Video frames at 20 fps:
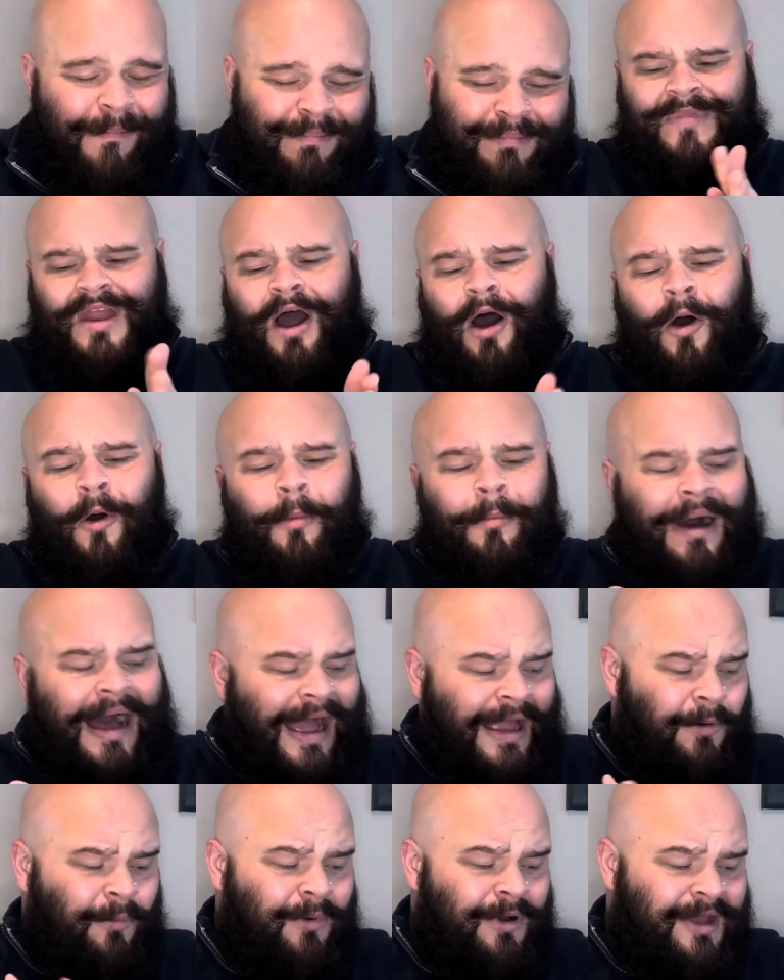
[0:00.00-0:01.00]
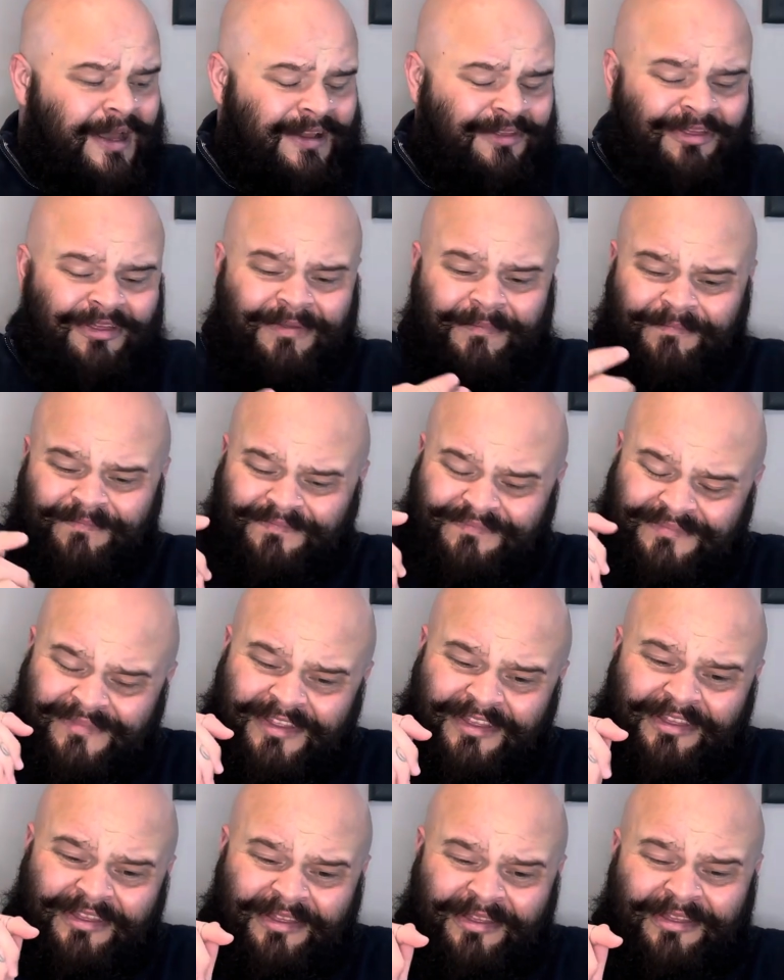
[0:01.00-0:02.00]
Oh my word.
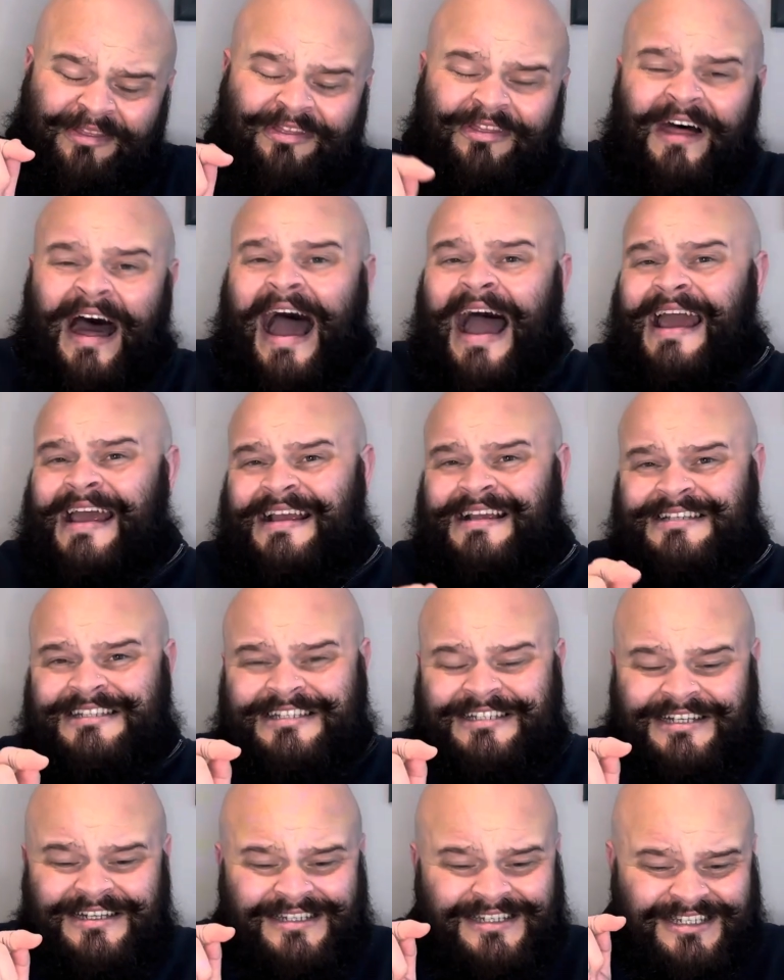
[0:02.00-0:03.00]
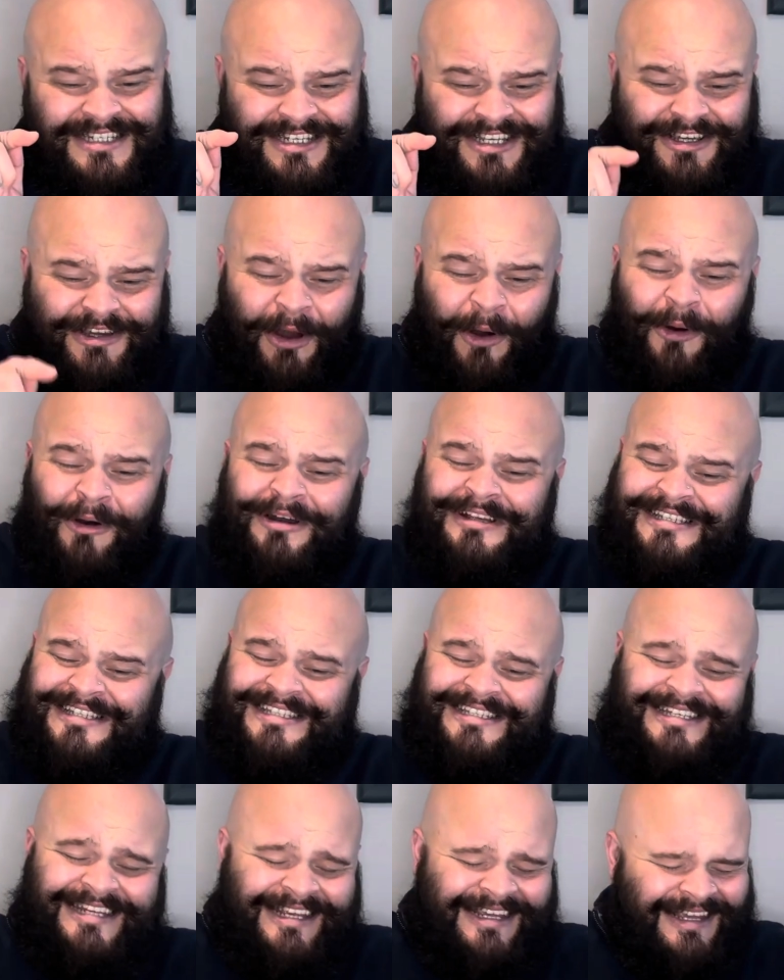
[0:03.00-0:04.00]
That is
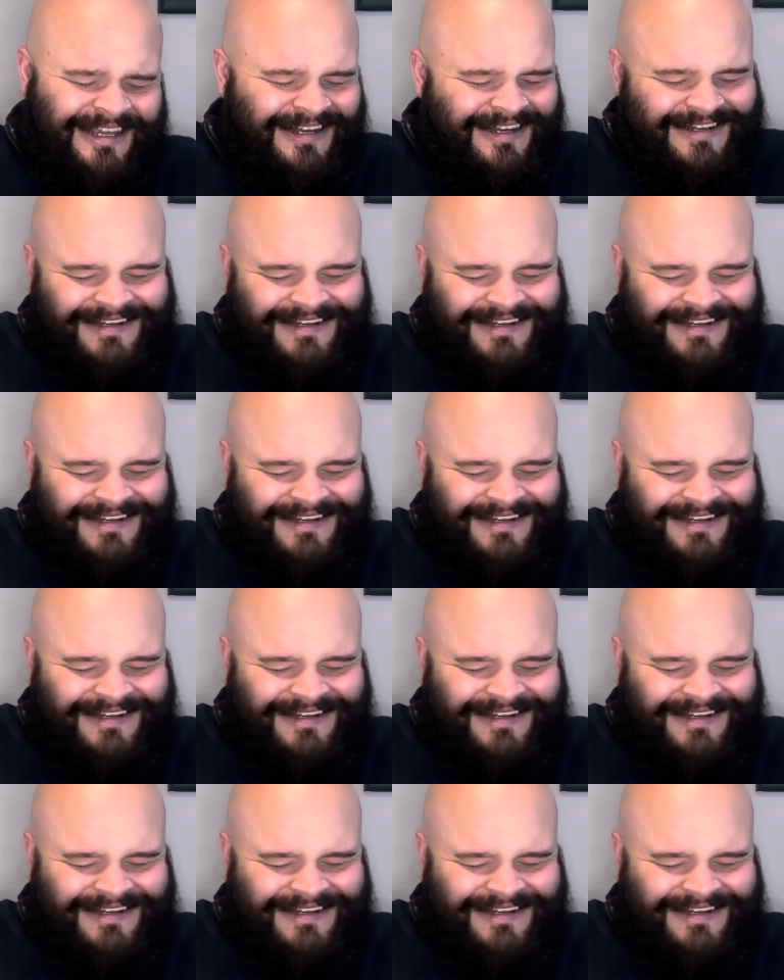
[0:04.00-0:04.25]
disgusting.